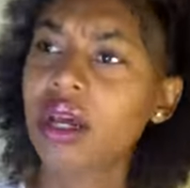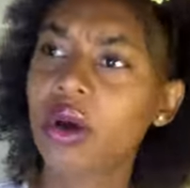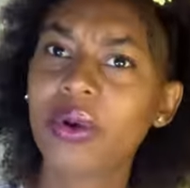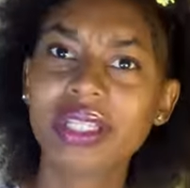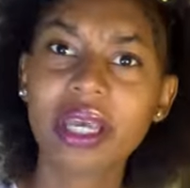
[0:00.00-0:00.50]

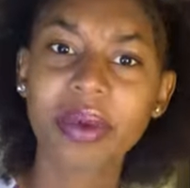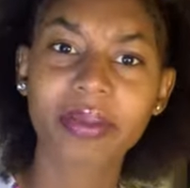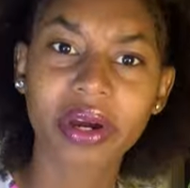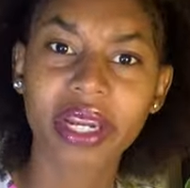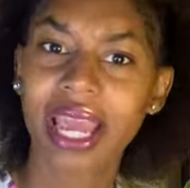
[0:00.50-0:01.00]
Where's Damien
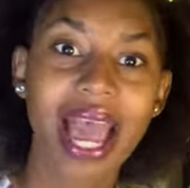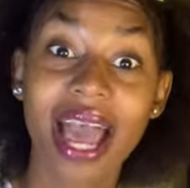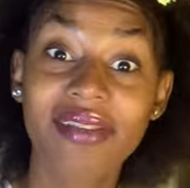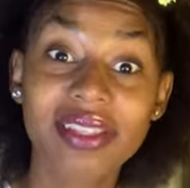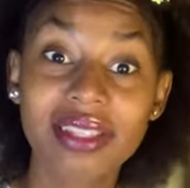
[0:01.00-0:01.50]
Marley? I
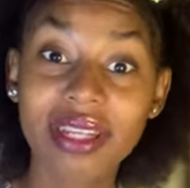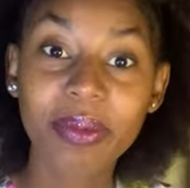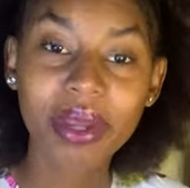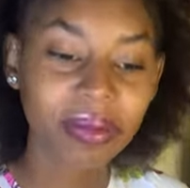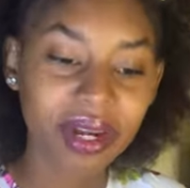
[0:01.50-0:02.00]
haven't seen
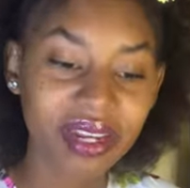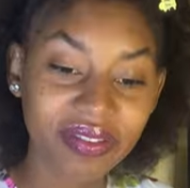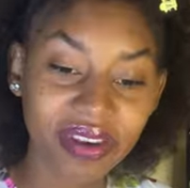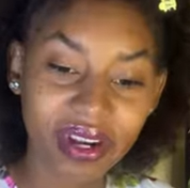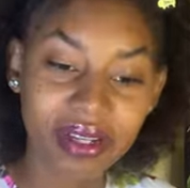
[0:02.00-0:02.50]
Damien Marley in a
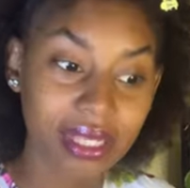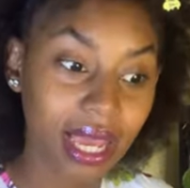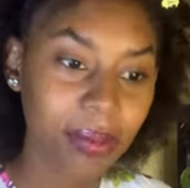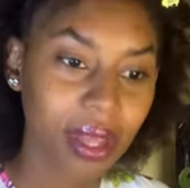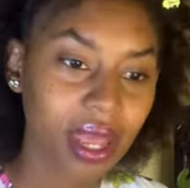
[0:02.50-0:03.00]
very long
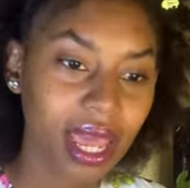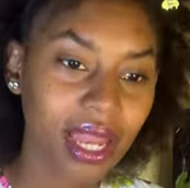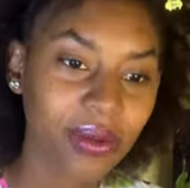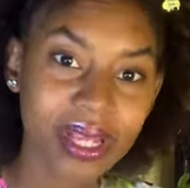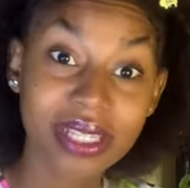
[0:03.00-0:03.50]
time.
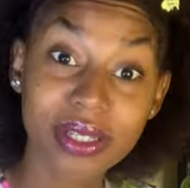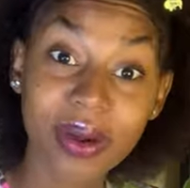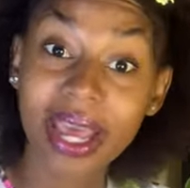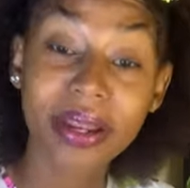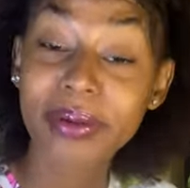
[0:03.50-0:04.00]
Anyways, let's go
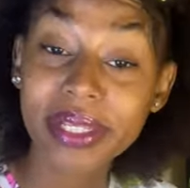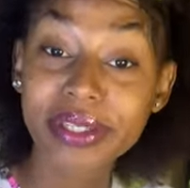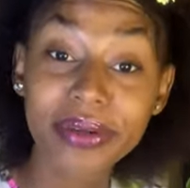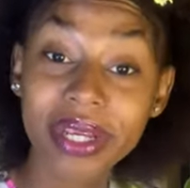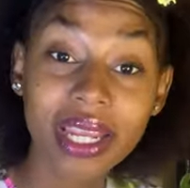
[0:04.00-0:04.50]
ahead and go
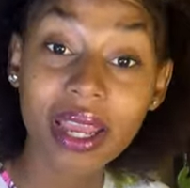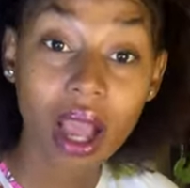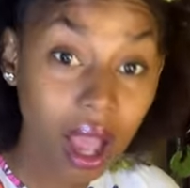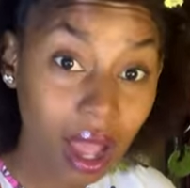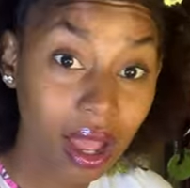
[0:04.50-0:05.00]
into your reading.
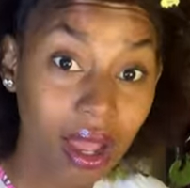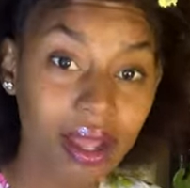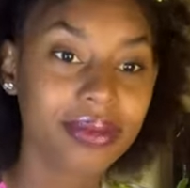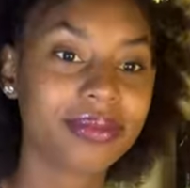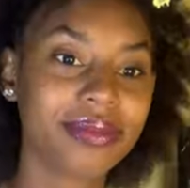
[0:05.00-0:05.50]

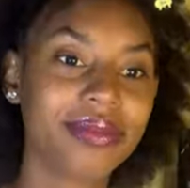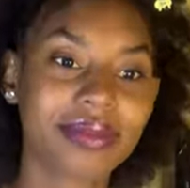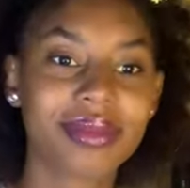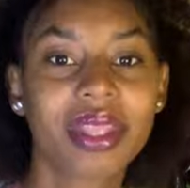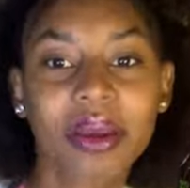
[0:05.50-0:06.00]

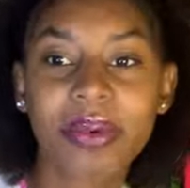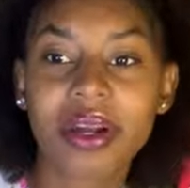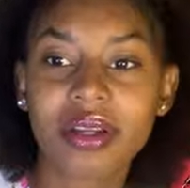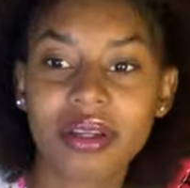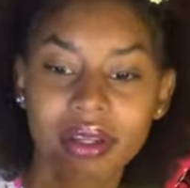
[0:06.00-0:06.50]
Libra.